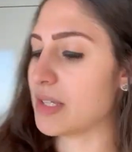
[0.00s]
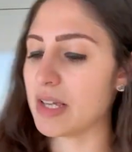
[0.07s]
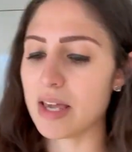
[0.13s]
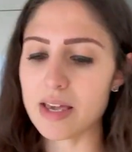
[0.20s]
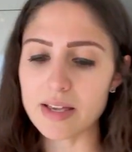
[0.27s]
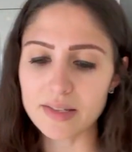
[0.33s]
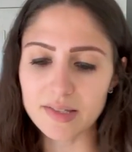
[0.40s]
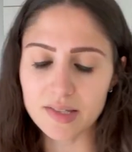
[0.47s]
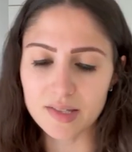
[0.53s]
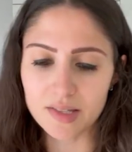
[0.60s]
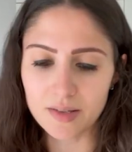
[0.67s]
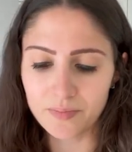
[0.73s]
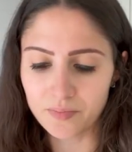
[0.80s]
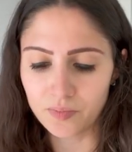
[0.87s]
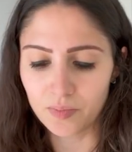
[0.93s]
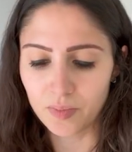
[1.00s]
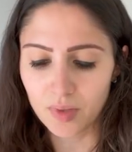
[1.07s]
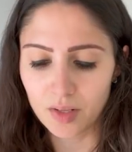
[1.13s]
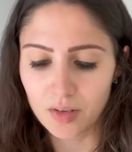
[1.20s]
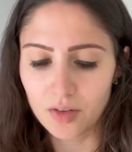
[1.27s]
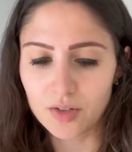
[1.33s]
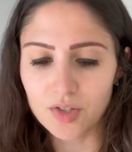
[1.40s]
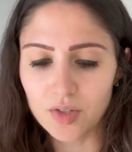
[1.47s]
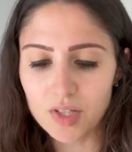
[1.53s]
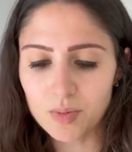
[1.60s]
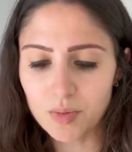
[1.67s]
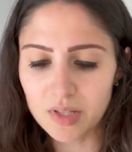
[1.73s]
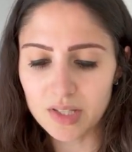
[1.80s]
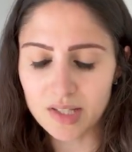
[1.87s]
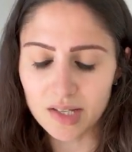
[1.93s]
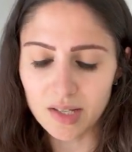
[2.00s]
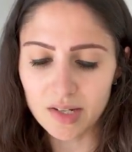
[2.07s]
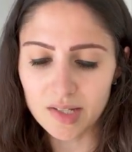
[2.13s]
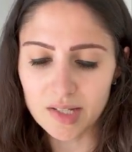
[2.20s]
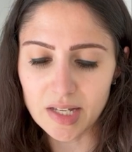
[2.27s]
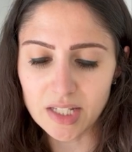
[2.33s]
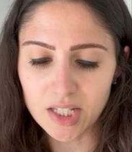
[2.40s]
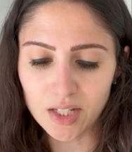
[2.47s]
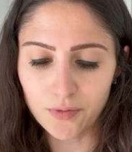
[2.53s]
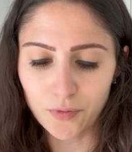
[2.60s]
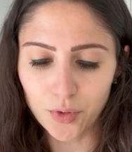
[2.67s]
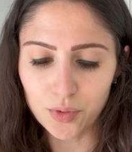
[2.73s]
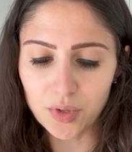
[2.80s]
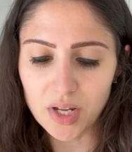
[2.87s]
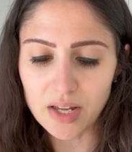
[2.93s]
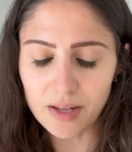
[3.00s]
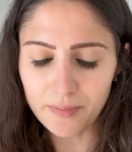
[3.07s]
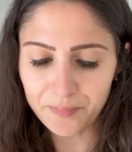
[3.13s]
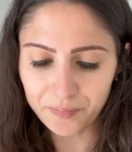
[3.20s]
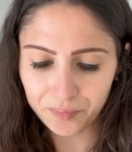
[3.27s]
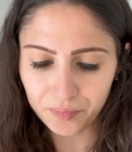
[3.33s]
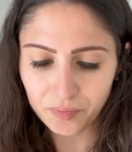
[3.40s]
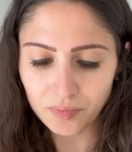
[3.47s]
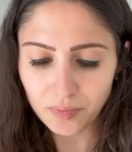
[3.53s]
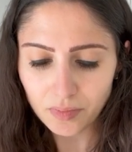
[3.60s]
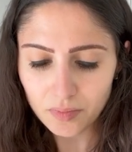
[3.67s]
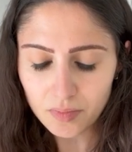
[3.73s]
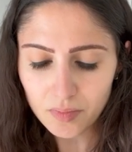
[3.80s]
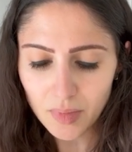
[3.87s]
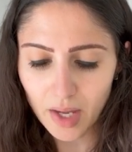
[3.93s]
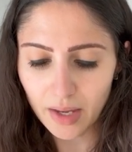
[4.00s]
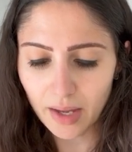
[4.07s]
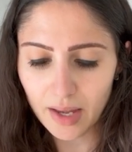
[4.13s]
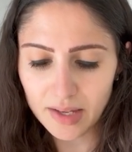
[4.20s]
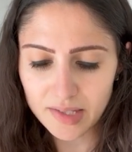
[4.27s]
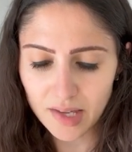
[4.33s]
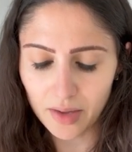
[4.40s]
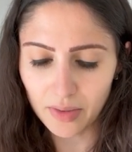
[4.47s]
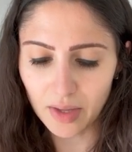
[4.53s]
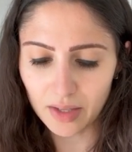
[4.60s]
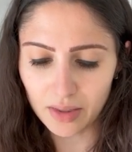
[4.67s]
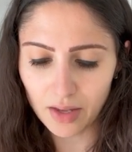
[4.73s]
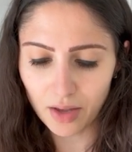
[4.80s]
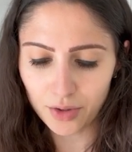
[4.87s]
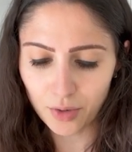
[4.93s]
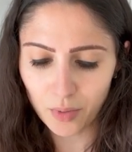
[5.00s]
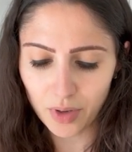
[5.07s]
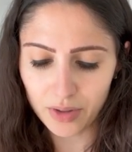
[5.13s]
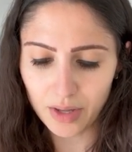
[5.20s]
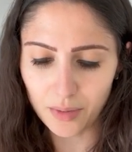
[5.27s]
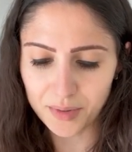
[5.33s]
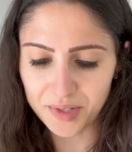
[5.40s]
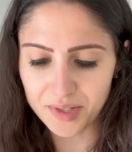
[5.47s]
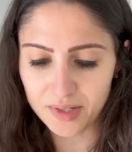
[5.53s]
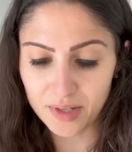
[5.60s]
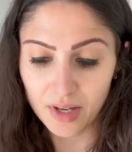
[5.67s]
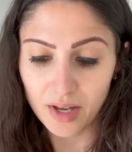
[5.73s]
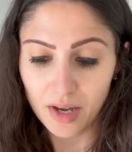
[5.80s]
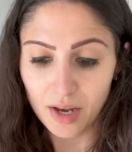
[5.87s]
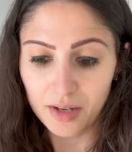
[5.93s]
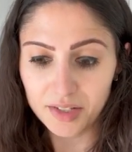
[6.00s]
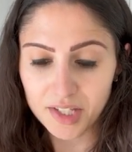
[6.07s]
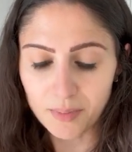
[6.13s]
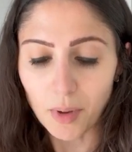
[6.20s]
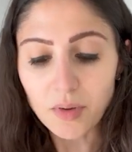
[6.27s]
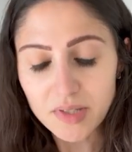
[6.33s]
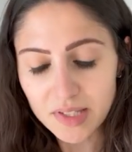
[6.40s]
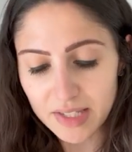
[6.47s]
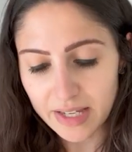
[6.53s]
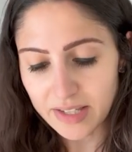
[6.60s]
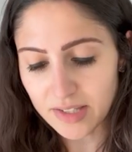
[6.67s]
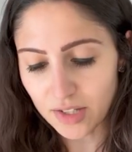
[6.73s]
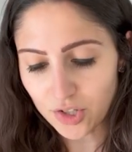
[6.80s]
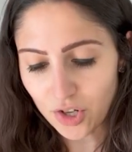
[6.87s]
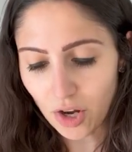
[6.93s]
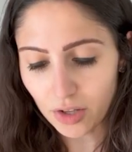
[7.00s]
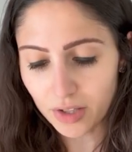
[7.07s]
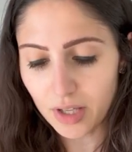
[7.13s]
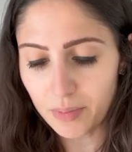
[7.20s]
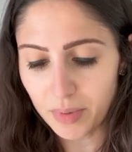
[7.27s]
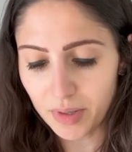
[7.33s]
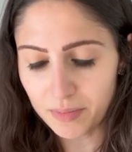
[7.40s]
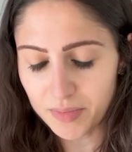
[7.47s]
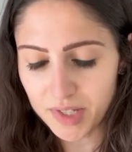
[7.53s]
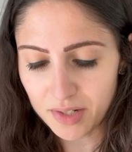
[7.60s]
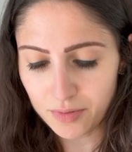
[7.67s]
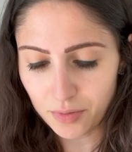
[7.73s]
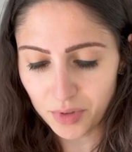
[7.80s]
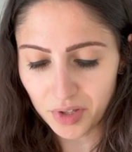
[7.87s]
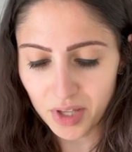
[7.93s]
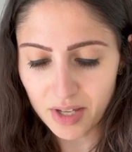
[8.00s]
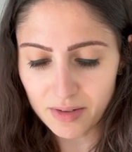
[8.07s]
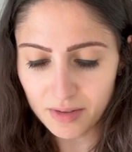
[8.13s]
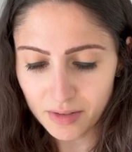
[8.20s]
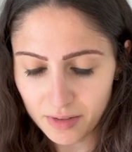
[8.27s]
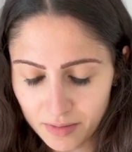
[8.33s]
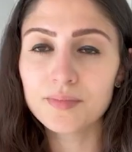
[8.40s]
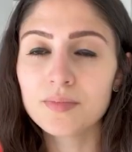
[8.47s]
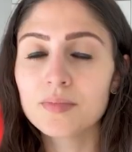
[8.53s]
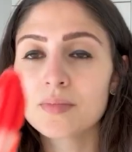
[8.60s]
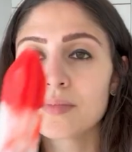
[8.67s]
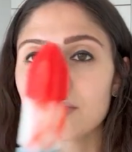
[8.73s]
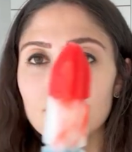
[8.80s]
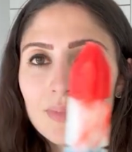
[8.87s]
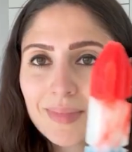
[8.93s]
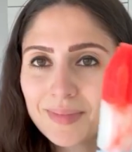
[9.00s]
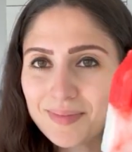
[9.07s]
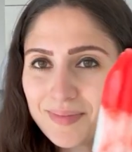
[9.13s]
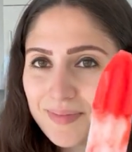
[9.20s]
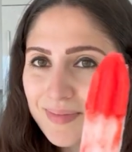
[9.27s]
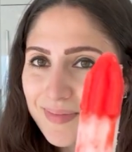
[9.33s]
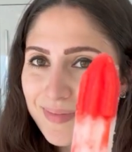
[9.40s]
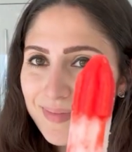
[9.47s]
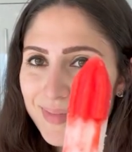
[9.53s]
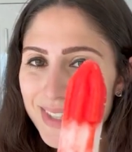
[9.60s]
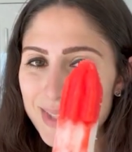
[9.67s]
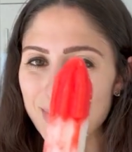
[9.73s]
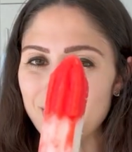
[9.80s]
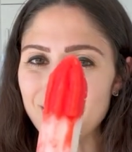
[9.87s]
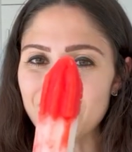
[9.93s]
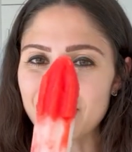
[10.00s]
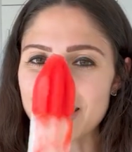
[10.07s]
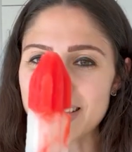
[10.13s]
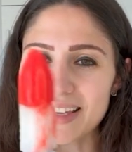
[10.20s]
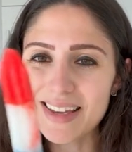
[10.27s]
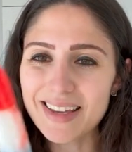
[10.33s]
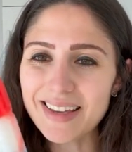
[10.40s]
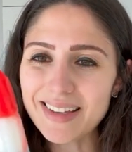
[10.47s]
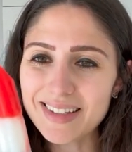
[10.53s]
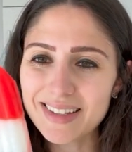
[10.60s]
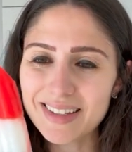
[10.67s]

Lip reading: tastes. So this one's gonna taste fruity, I guess, unlike the other one that was supposed to taste like chocolate, but didn't really. This is what it looks like.